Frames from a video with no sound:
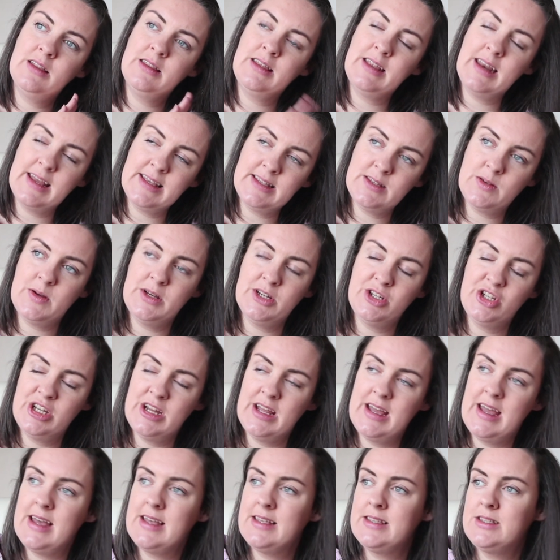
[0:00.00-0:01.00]
next question
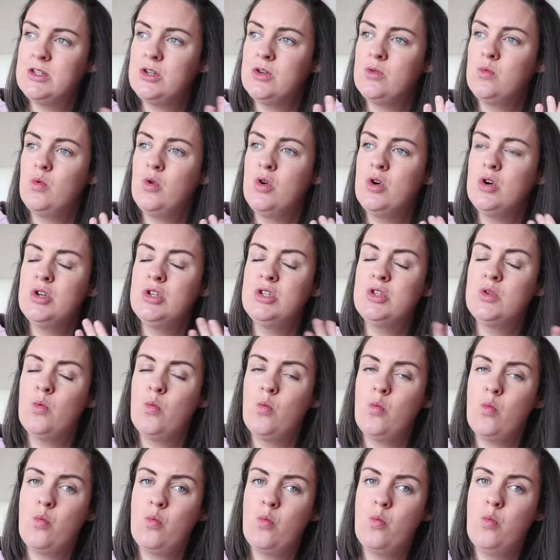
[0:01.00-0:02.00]
I asked her was,
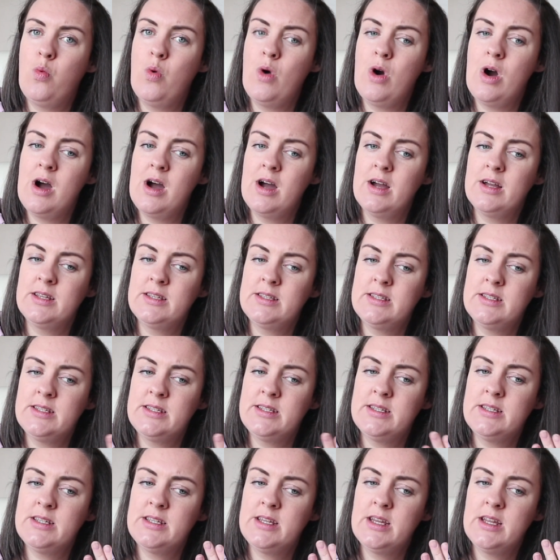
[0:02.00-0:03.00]
what
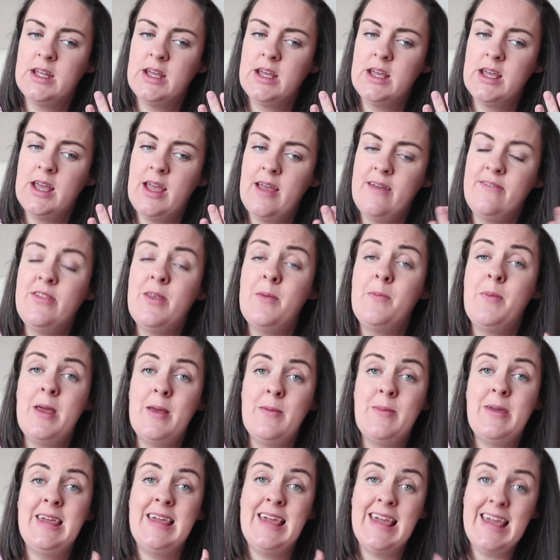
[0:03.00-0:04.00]
if the
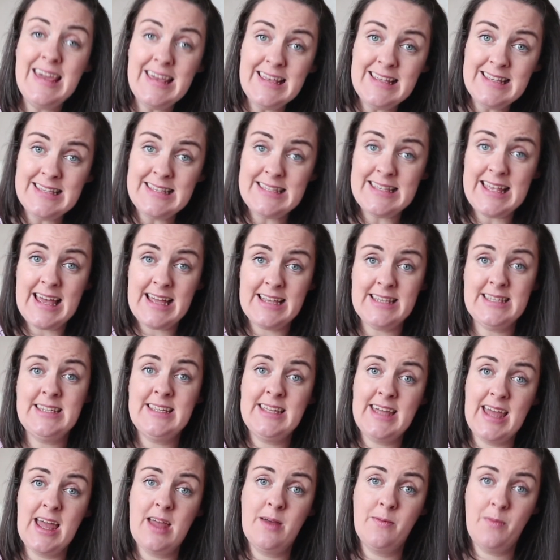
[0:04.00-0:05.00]
baby is
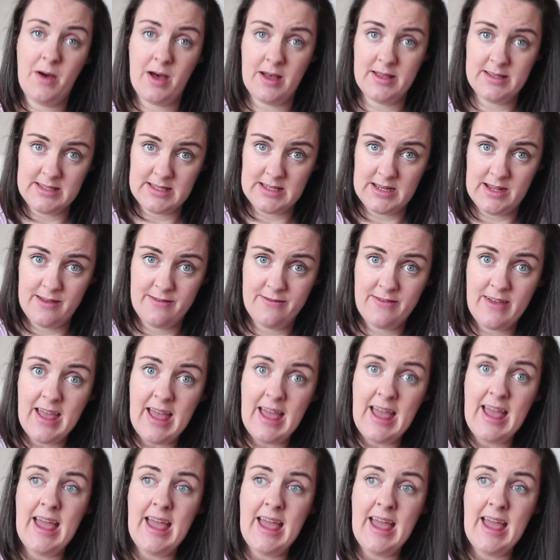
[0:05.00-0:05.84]
anti-K positive?